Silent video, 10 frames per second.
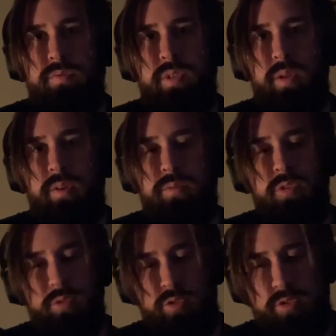You have to
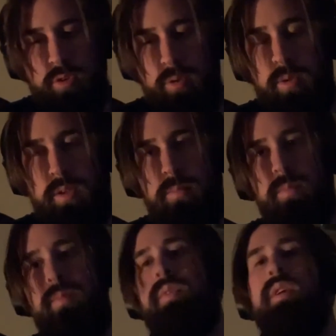show him
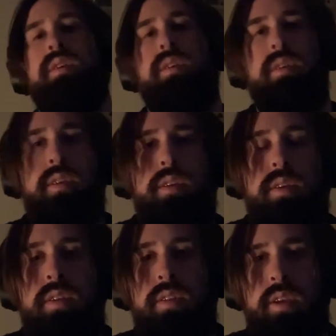
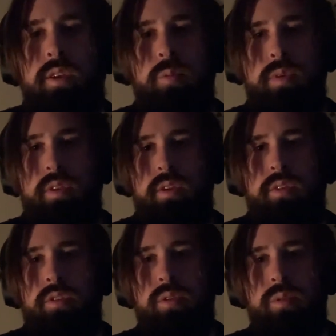that you're willing
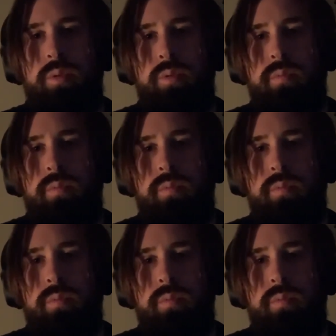to